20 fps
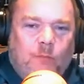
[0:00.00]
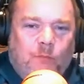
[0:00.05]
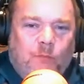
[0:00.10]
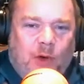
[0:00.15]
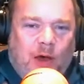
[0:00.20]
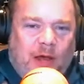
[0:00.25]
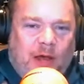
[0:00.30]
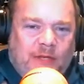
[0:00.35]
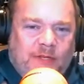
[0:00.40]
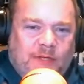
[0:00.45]

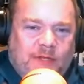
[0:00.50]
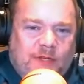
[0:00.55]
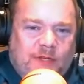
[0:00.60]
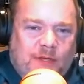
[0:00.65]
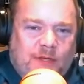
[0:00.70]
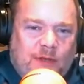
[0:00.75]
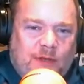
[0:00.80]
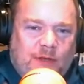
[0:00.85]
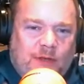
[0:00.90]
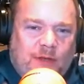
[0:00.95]
But
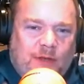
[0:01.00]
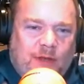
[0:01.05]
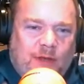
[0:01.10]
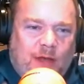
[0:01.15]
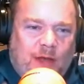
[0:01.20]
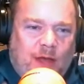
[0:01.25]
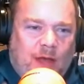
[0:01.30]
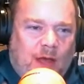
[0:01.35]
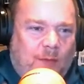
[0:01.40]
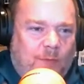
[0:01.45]

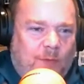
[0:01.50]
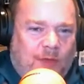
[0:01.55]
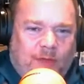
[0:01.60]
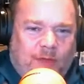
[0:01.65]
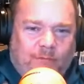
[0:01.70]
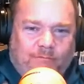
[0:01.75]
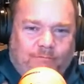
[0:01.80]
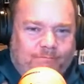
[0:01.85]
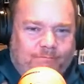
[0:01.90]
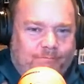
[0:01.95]
I
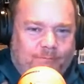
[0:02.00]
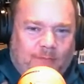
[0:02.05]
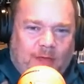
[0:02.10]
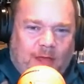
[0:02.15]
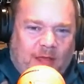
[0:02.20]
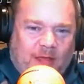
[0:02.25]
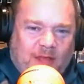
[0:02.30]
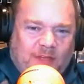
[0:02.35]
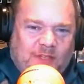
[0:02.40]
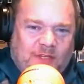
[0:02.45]
mean,
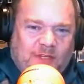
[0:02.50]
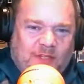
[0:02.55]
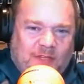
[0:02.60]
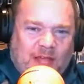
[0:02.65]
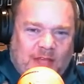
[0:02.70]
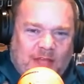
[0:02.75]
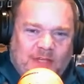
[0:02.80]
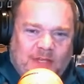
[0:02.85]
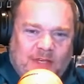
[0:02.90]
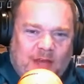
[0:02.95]

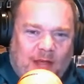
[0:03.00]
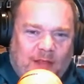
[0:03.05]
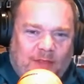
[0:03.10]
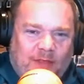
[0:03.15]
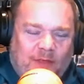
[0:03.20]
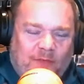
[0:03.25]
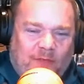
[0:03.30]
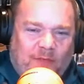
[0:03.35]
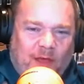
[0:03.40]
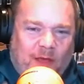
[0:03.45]
that's not
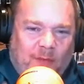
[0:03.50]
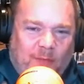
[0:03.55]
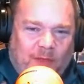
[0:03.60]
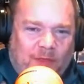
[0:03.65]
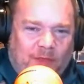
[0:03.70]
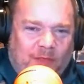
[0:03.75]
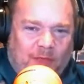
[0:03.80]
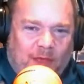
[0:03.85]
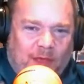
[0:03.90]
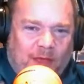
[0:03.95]
the family
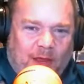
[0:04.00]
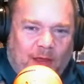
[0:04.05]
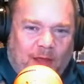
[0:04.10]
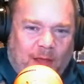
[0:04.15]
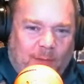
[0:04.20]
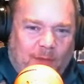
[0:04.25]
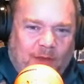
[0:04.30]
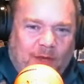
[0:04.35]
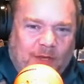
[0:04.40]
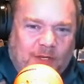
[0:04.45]
thing. I
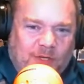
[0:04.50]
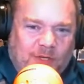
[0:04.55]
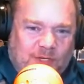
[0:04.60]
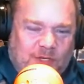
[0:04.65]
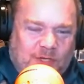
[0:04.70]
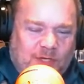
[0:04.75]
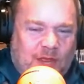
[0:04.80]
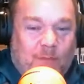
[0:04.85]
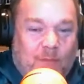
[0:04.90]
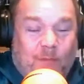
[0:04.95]
mean,
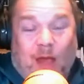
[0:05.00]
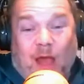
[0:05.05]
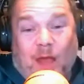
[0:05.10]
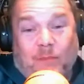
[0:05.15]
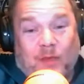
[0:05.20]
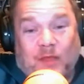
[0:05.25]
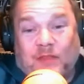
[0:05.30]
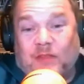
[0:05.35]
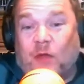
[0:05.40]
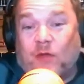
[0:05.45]
it might
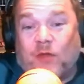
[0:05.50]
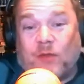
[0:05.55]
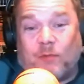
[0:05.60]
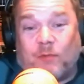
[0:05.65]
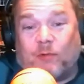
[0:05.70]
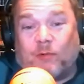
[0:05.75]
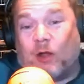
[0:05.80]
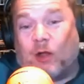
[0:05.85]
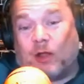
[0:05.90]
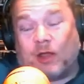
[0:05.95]
be. Don't get me
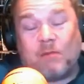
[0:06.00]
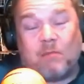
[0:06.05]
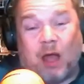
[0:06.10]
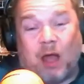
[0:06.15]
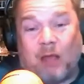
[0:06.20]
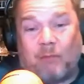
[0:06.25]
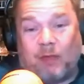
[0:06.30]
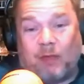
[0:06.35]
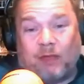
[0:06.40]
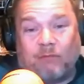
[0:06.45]
wrong, it
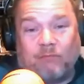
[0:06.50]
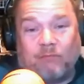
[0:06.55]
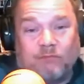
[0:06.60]
might be.